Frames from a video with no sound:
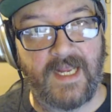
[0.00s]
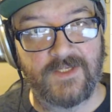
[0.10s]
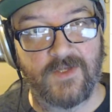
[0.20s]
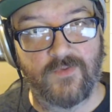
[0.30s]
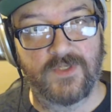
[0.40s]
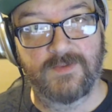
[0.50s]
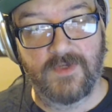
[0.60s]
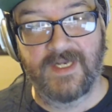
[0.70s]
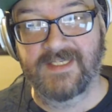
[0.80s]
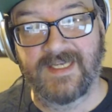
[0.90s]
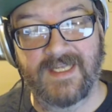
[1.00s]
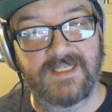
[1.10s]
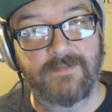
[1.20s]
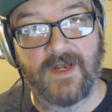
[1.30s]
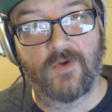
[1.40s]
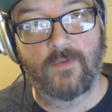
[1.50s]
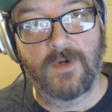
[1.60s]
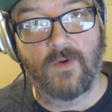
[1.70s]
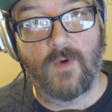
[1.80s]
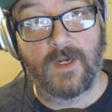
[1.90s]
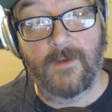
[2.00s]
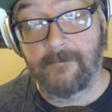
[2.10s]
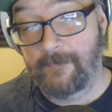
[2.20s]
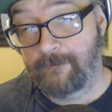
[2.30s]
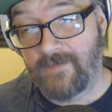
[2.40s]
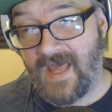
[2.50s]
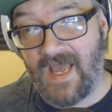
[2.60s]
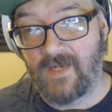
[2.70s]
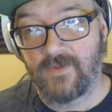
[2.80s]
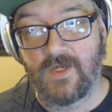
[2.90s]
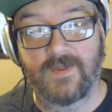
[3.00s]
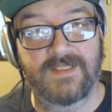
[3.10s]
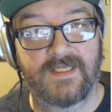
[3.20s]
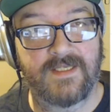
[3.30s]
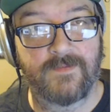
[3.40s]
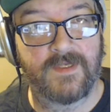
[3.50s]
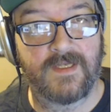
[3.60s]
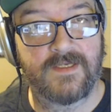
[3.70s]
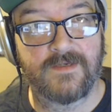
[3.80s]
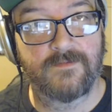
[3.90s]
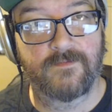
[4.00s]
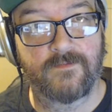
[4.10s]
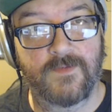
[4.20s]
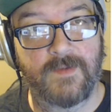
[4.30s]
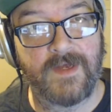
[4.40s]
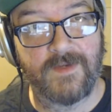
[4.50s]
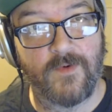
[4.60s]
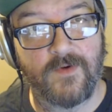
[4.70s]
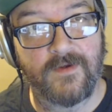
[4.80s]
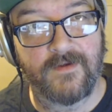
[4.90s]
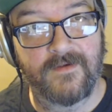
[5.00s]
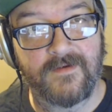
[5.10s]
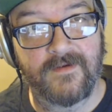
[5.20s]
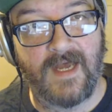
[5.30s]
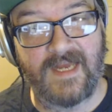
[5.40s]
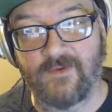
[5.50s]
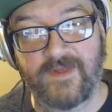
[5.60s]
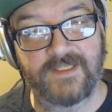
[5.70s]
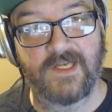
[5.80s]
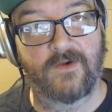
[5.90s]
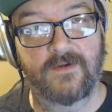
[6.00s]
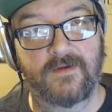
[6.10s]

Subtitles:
the principle that he's against medical marijuana. I don't know. Is that something that's commendable? I don't think so.